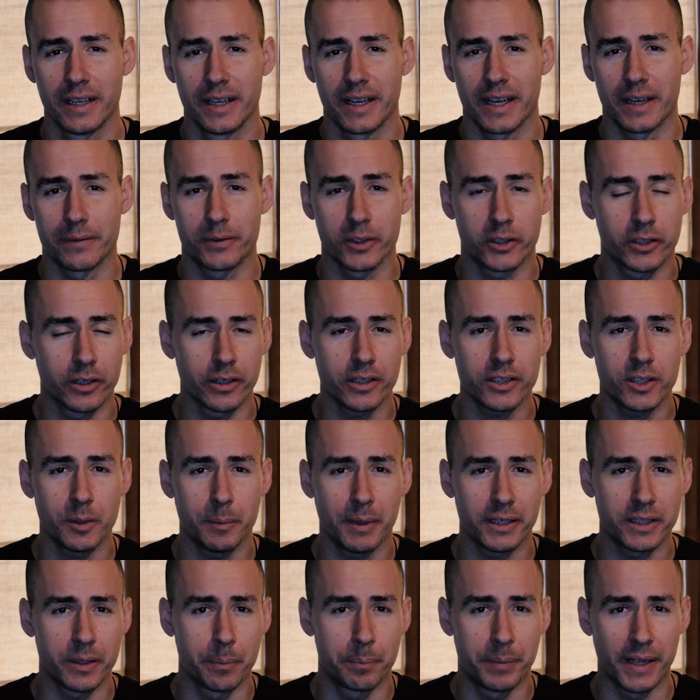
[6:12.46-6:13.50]
If you're curious
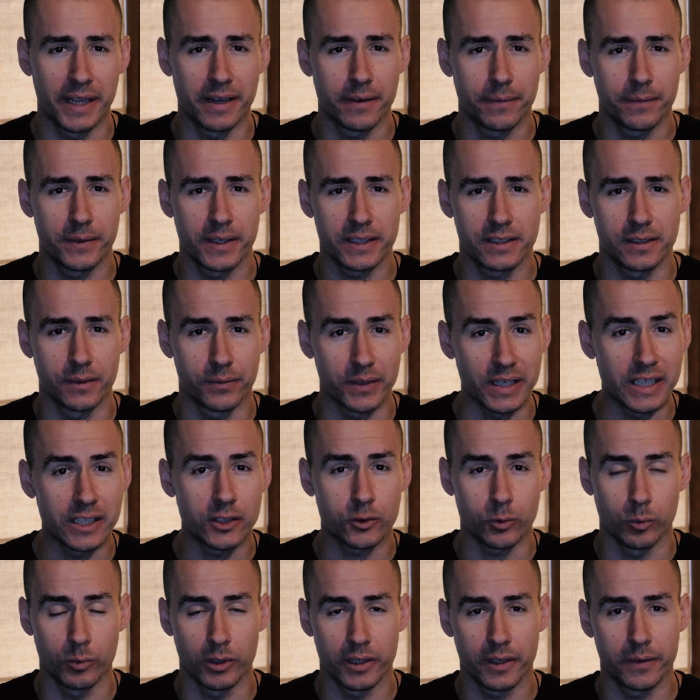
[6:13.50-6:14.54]
about the benefits of
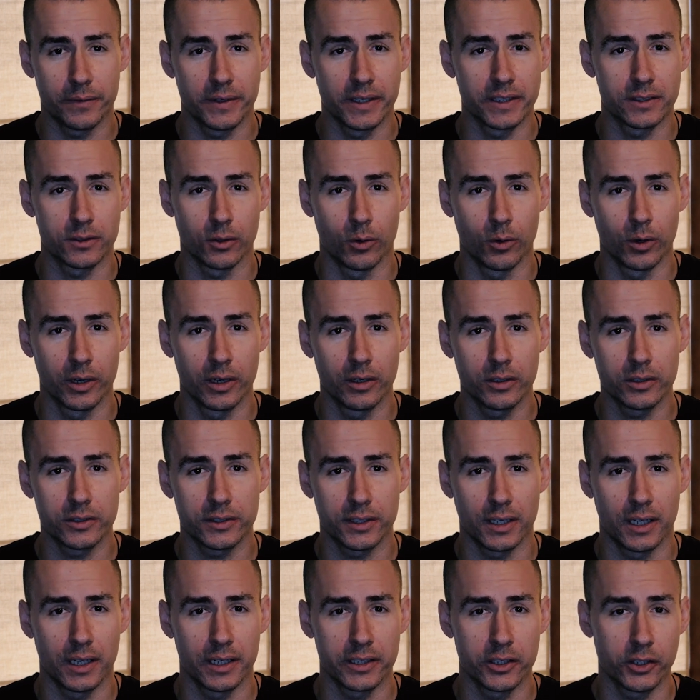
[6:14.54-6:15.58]
each one of his
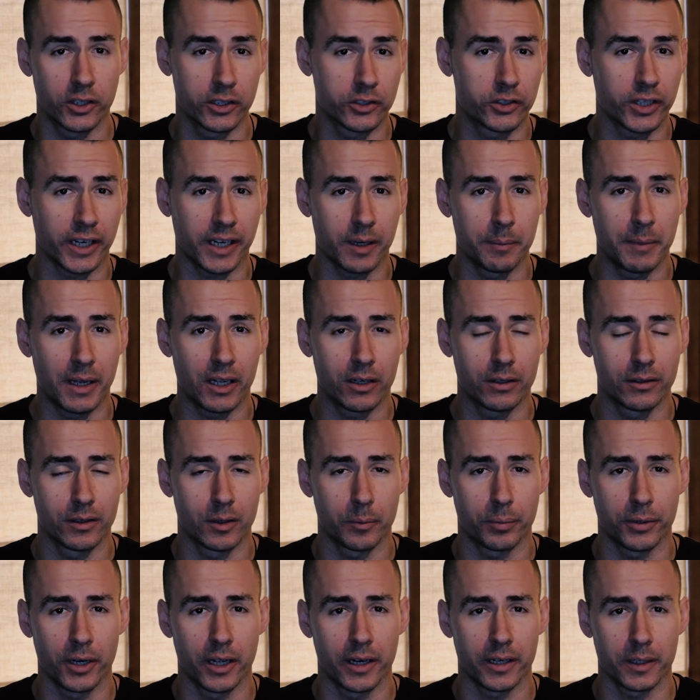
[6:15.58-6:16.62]
oils, you can check them out on our
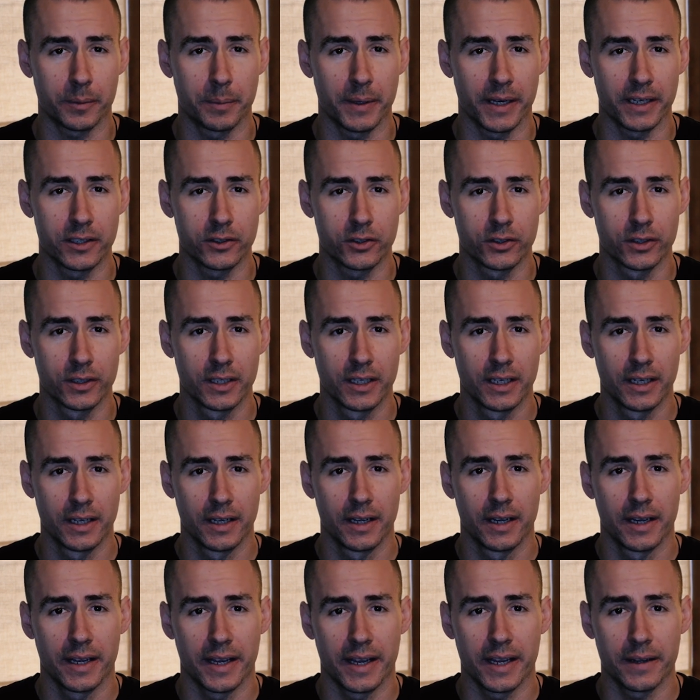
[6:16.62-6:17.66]
product page.
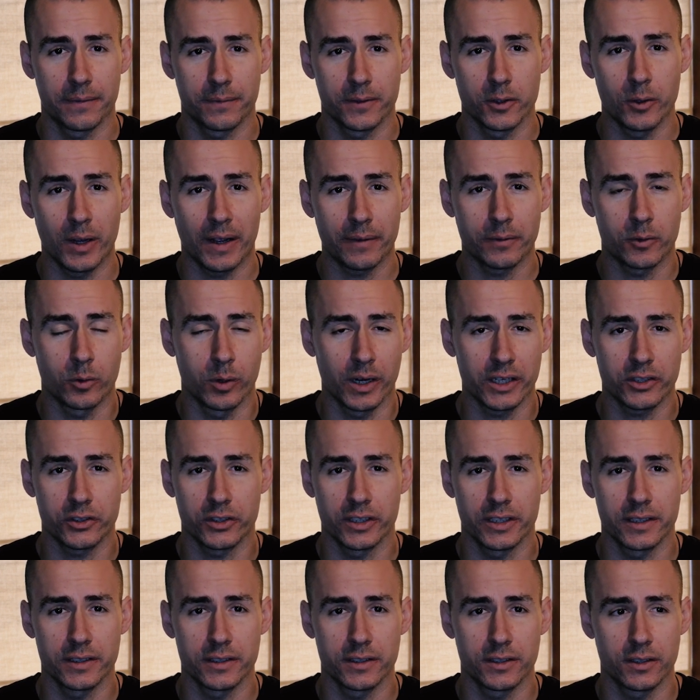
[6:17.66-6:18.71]
If you have
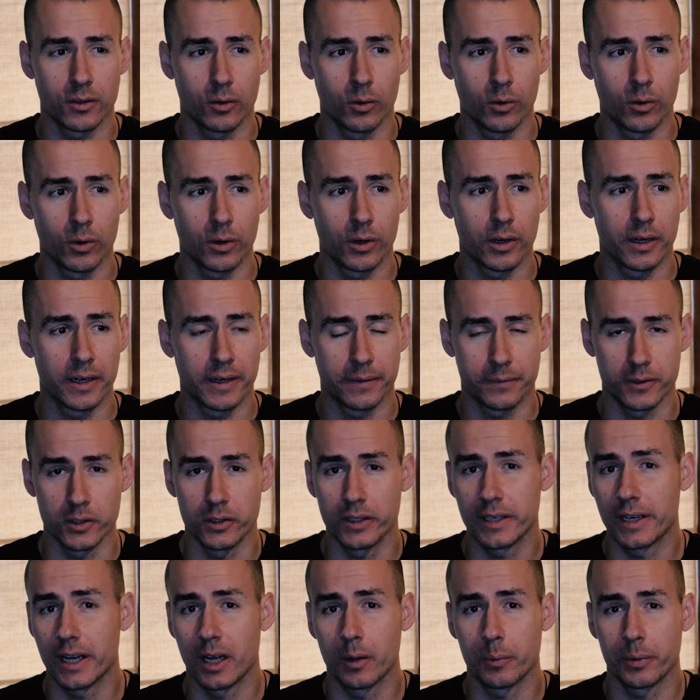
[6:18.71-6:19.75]
questions or if you
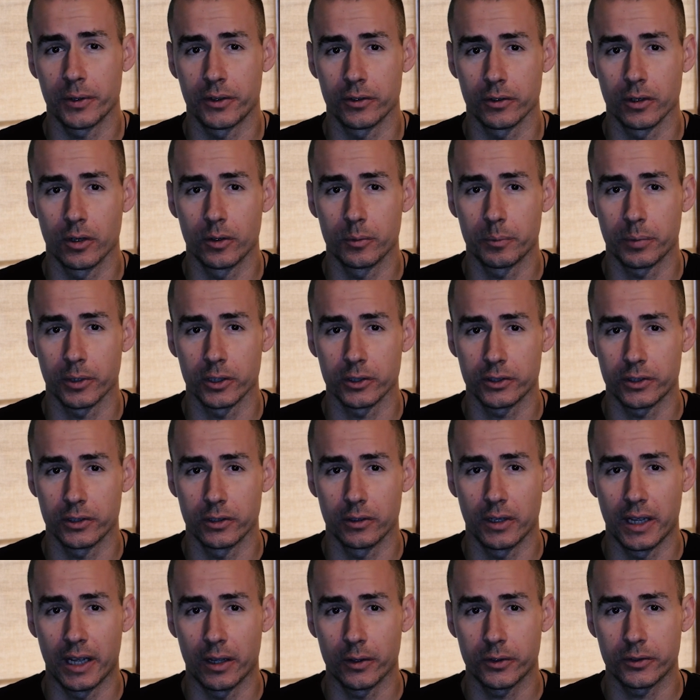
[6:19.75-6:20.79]
need help with your own
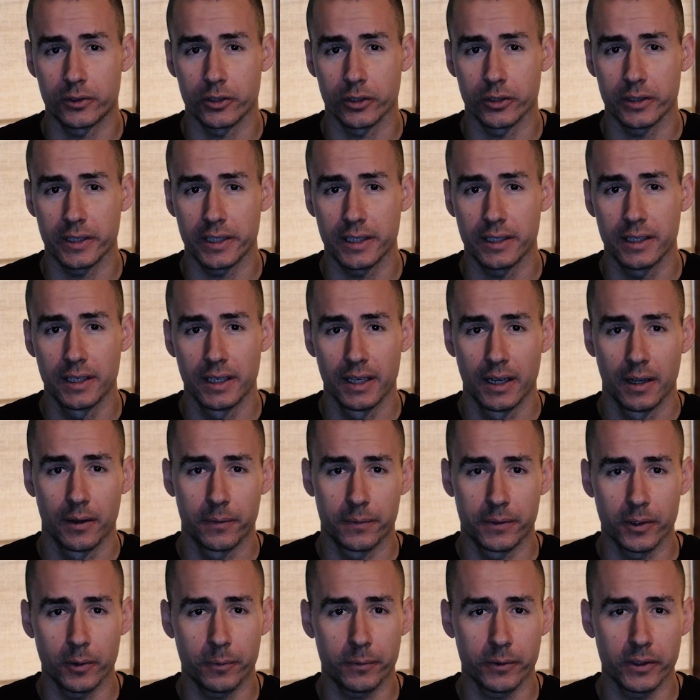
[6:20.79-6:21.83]
personal health journey,
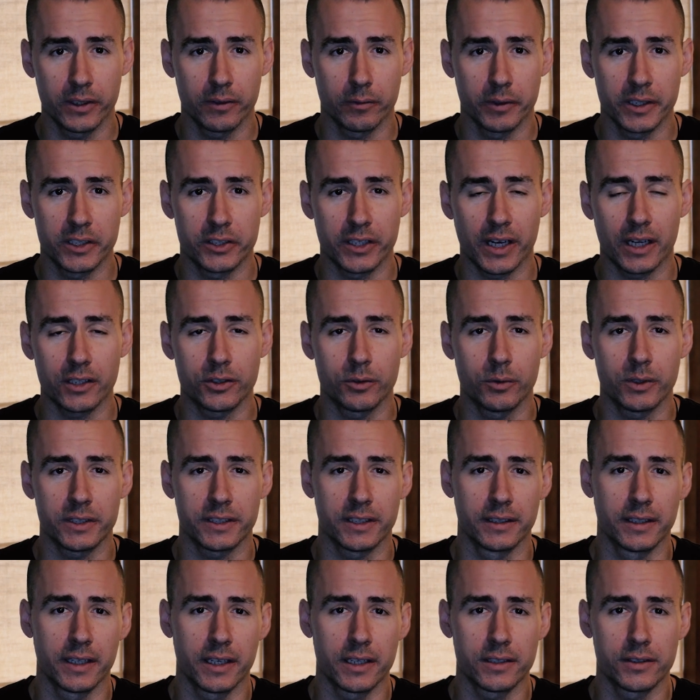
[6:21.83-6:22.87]
feel free to reach out to
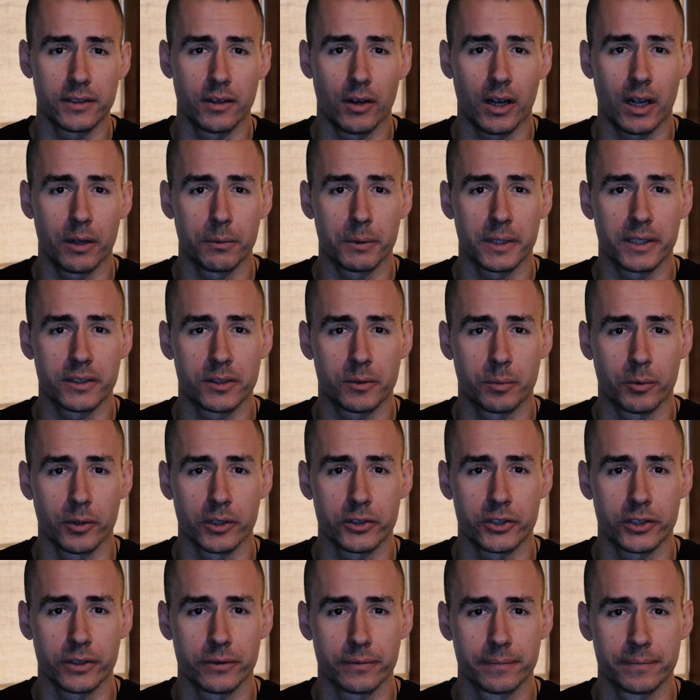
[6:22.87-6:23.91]
us and let us know how we can
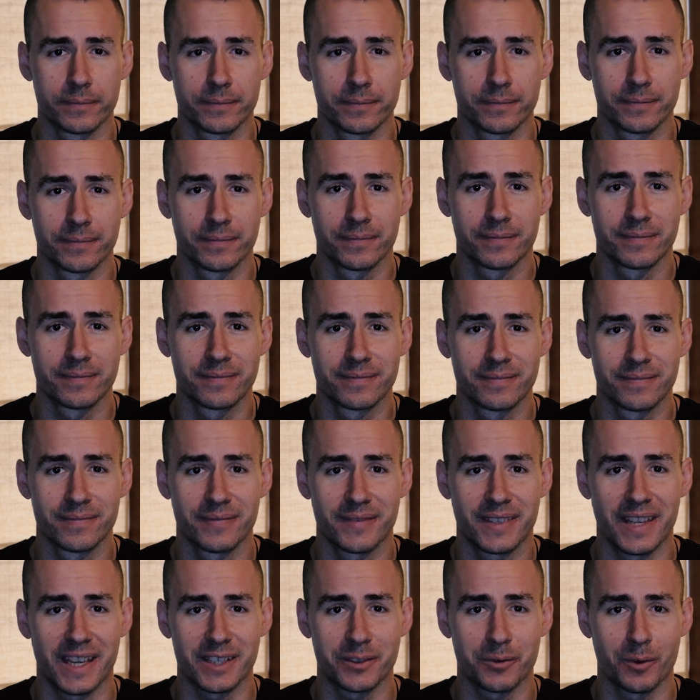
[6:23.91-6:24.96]
support you.
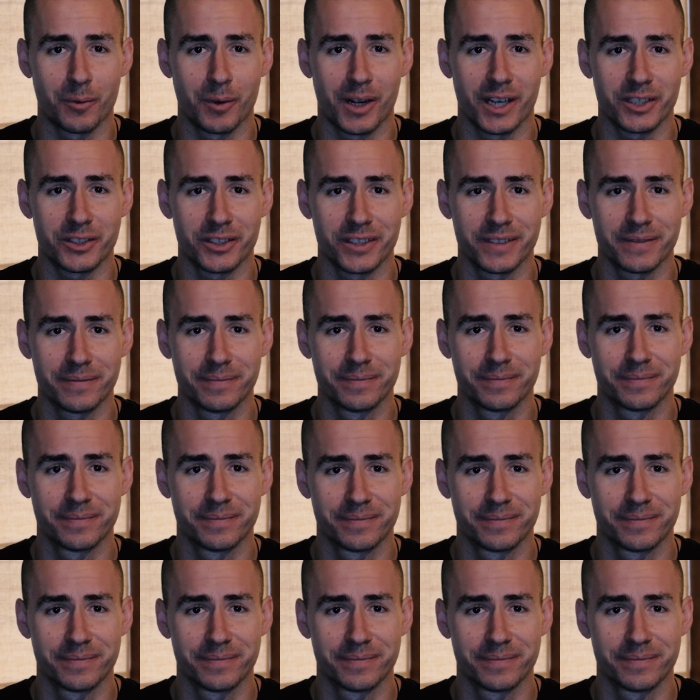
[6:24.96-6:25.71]
Thanks for watching.